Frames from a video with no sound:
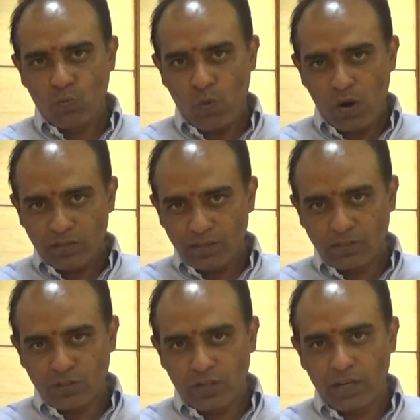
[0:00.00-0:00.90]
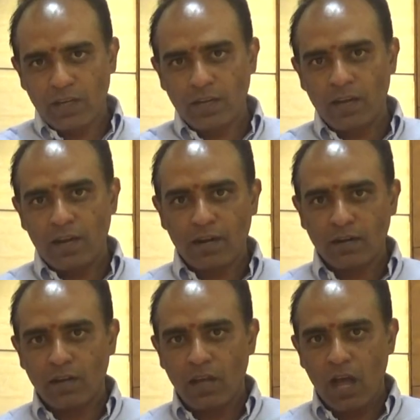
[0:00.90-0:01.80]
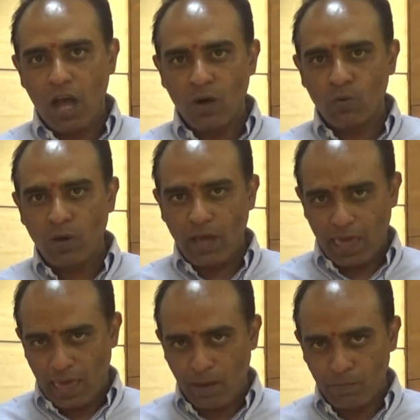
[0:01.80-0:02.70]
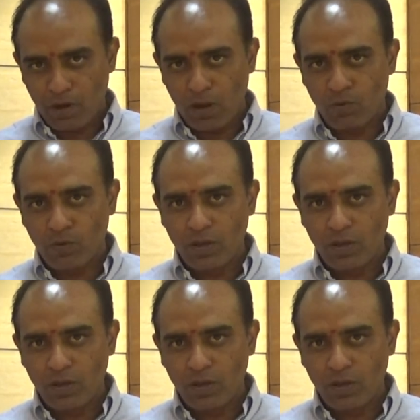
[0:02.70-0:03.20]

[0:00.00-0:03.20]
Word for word: was yesterday and how I am now.